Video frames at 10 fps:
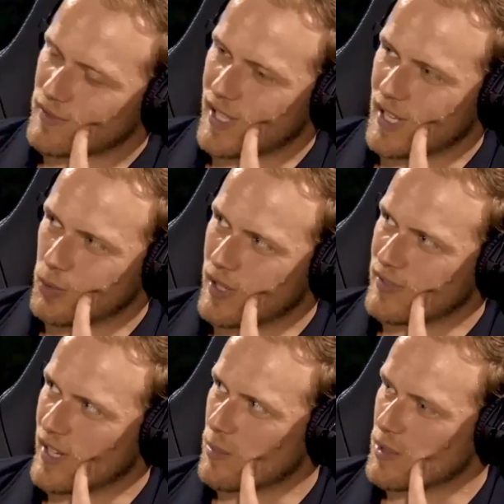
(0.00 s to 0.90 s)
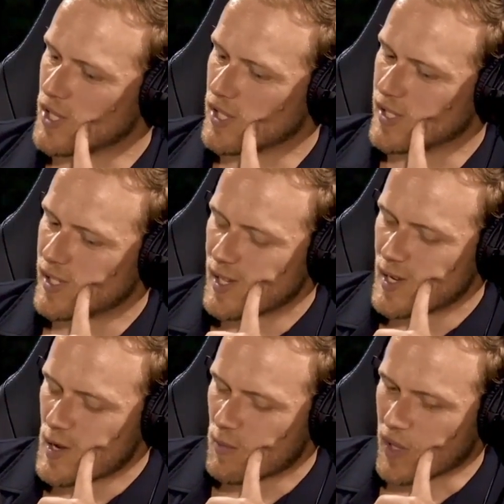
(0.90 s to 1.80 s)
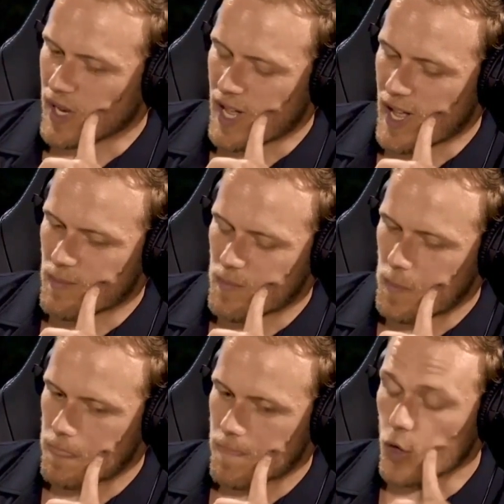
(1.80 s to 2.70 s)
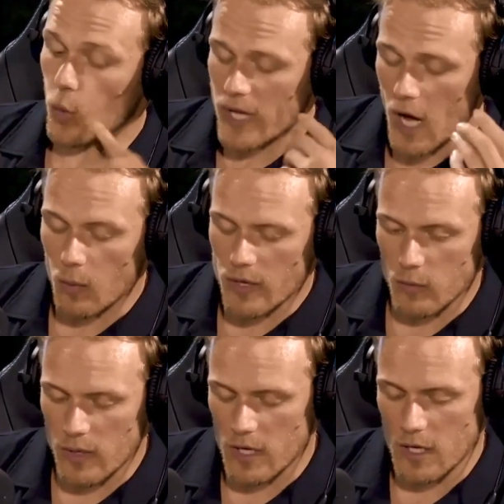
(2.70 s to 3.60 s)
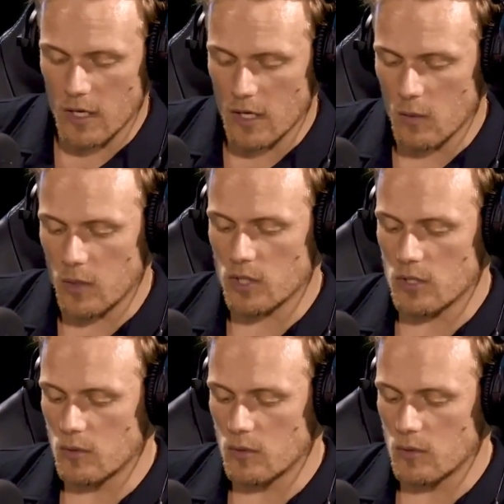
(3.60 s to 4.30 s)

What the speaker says: have to get up as early. But no, we're